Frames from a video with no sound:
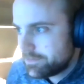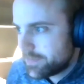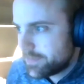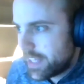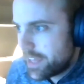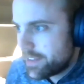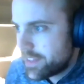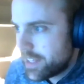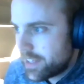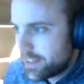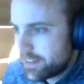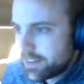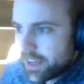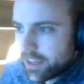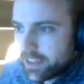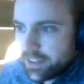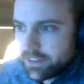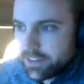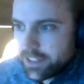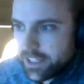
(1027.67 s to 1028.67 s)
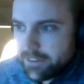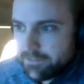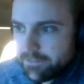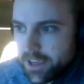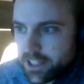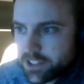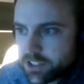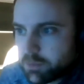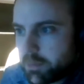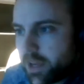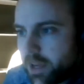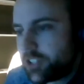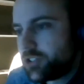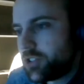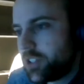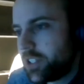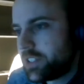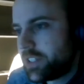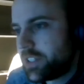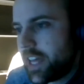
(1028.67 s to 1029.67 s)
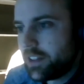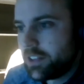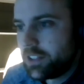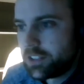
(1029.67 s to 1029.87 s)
And then the advanced metrics that